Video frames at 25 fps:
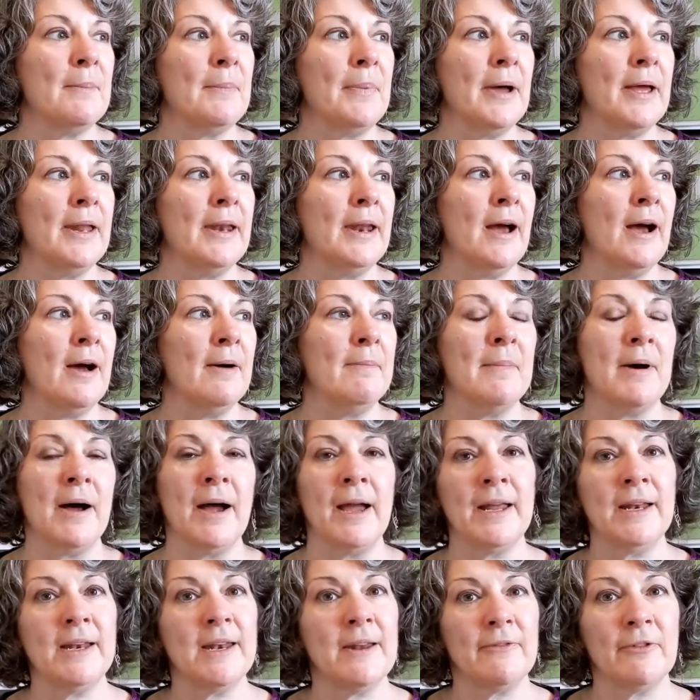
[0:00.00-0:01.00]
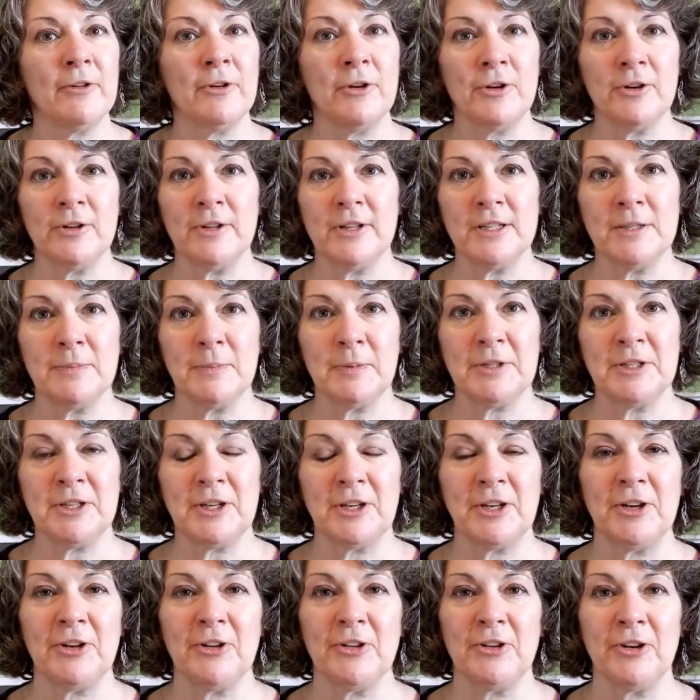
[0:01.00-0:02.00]
But I had never heard this
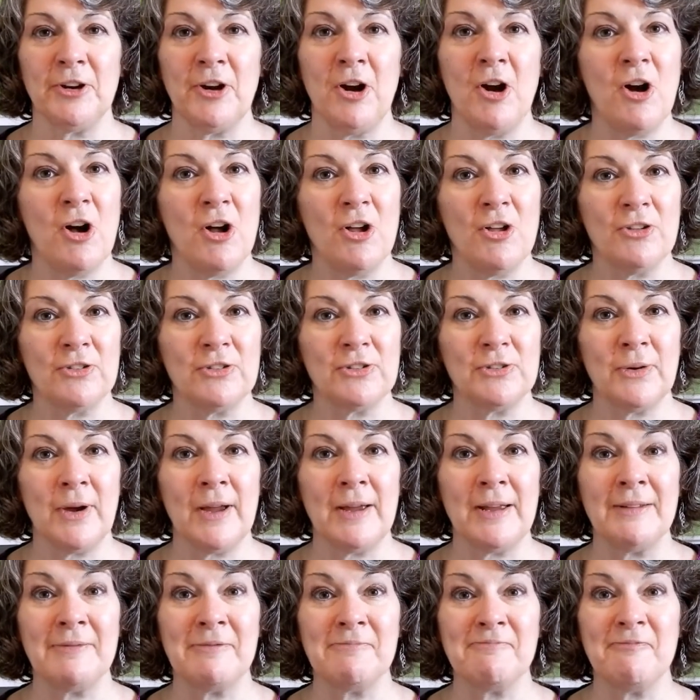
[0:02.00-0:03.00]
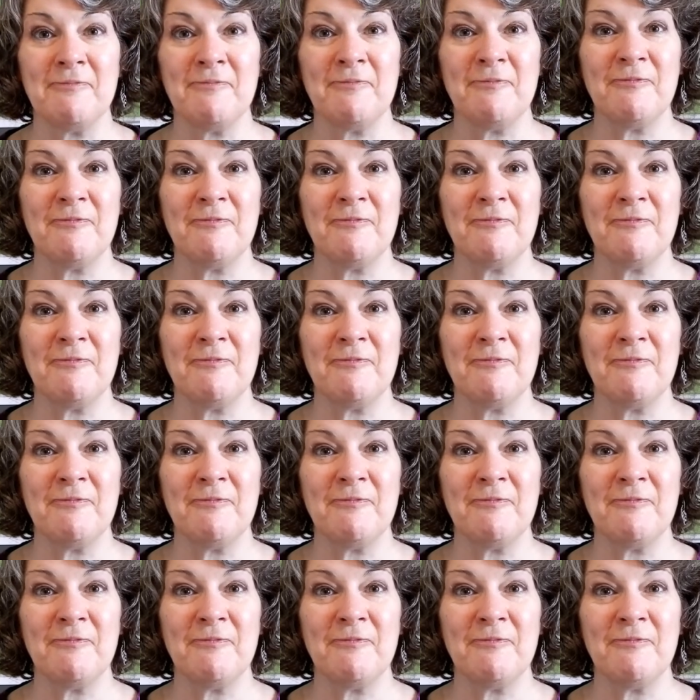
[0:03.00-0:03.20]
particular call, so I